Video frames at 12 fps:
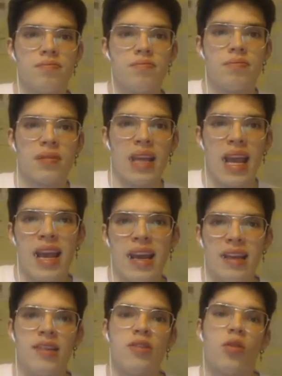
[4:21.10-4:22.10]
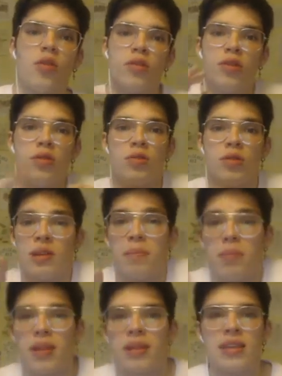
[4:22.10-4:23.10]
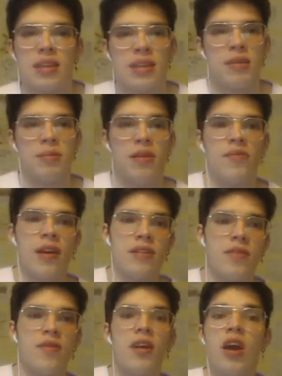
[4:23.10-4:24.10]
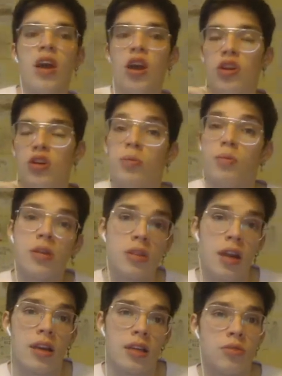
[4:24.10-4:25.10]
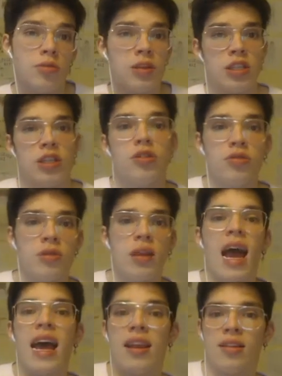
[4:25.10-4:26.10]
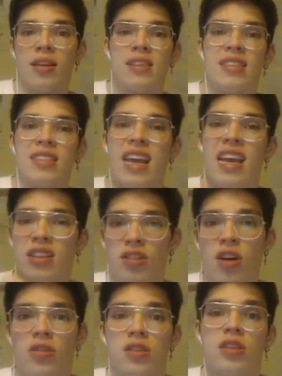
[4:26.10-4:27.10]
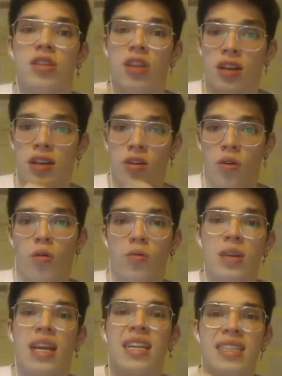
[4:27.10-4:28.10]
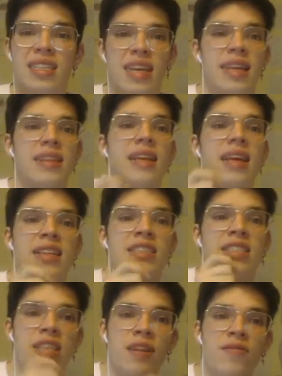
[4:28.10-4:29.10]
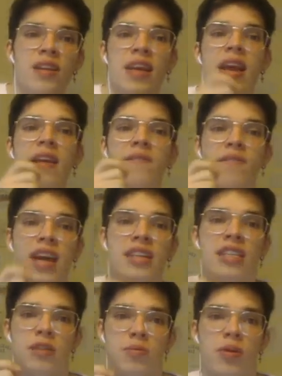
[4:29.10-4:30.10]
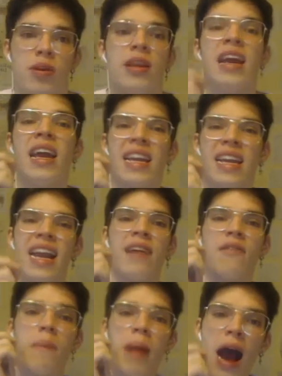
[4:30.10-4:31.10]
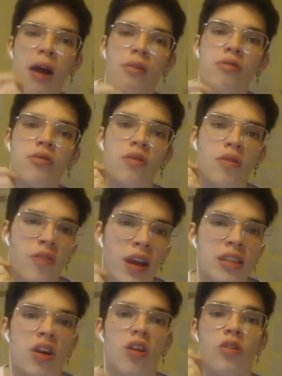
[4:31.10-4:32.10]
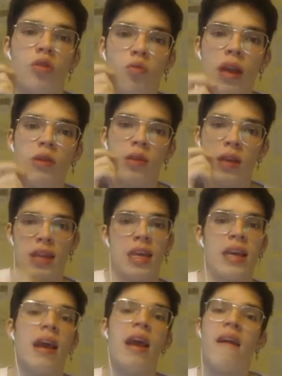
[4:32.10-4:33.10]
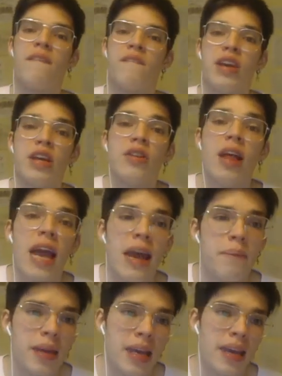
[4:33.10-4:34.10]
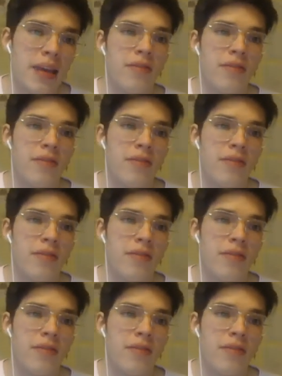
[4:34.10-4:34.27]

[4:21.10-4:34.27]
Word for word: canned or too simplistic to be effective, numerous studies with children, adolescents, and adults, young and old, indicate that a shift in vantage point can have a powerful effect on the way we think, feel, and behave.